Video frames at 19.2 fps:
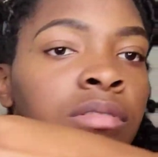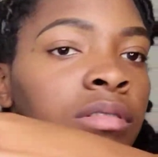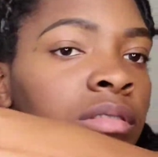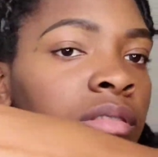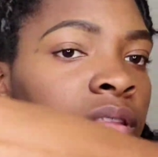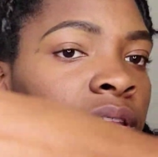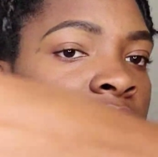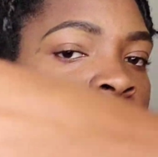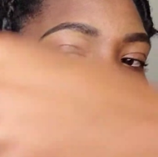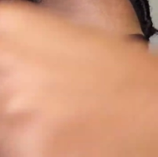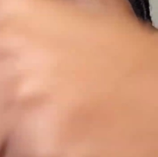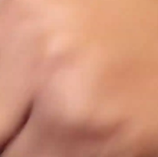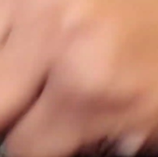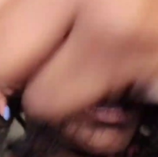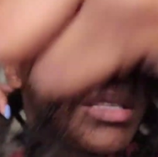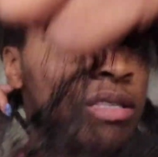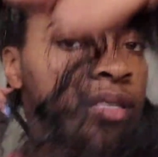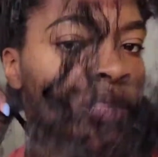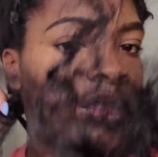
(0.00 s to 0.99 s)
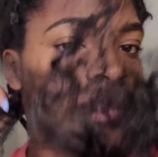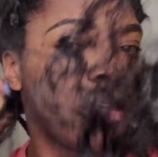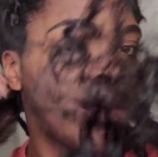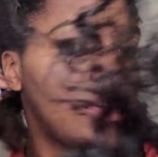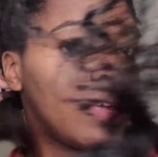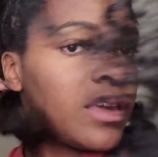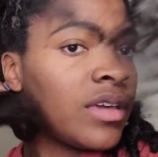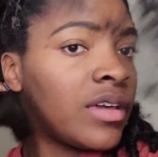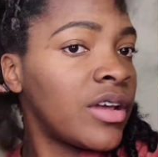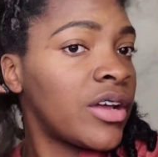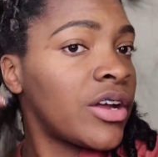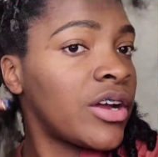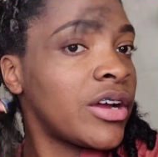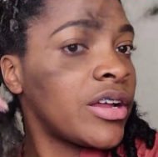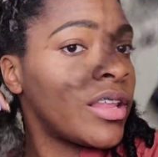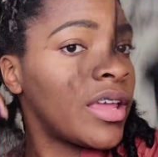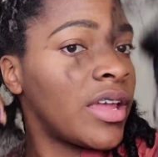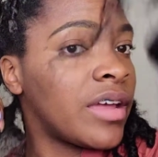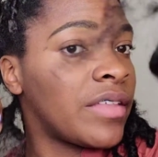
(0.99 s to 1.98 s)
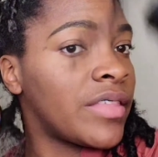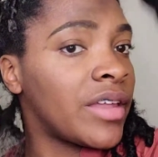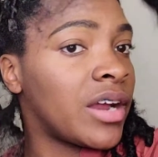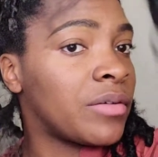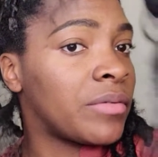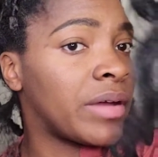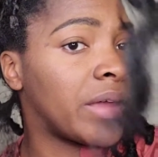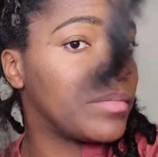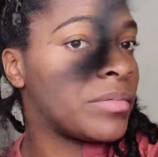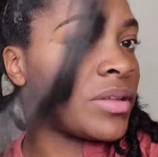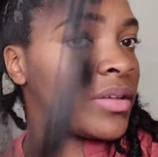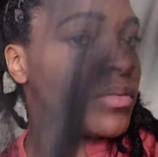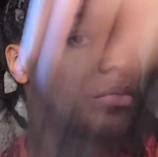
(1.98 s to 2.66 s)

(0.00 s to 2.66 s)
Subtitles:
This is the curly hair that I wrapped it